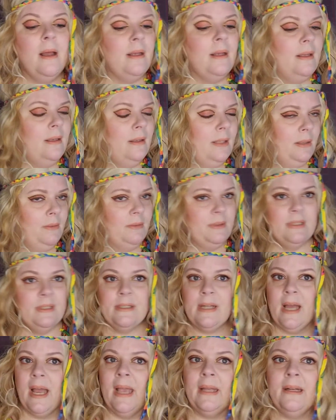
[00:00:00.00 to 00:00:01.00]
he
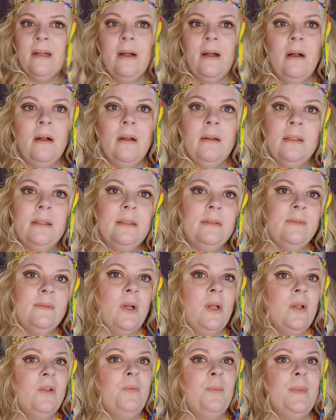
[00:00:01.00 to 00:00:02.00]
denied all
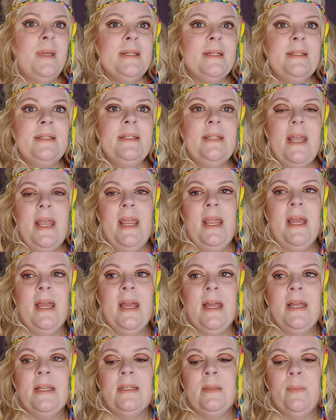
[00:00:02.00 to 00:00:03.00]
involvement,
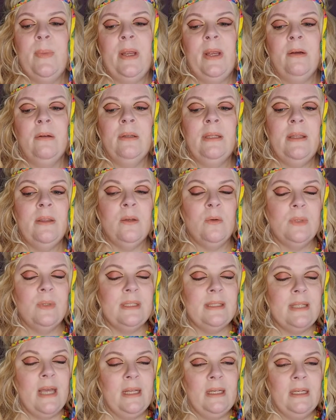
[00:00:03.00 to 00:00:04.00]
and apparently there was
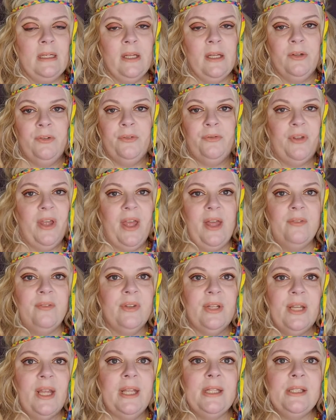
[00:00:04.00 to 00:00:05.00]
not enough
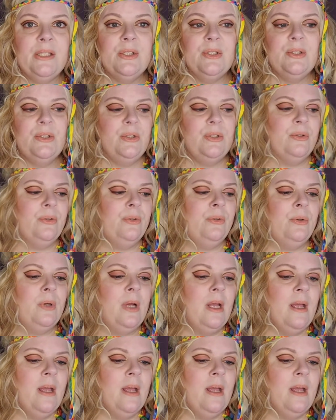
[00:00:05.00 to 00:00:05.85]
evidence to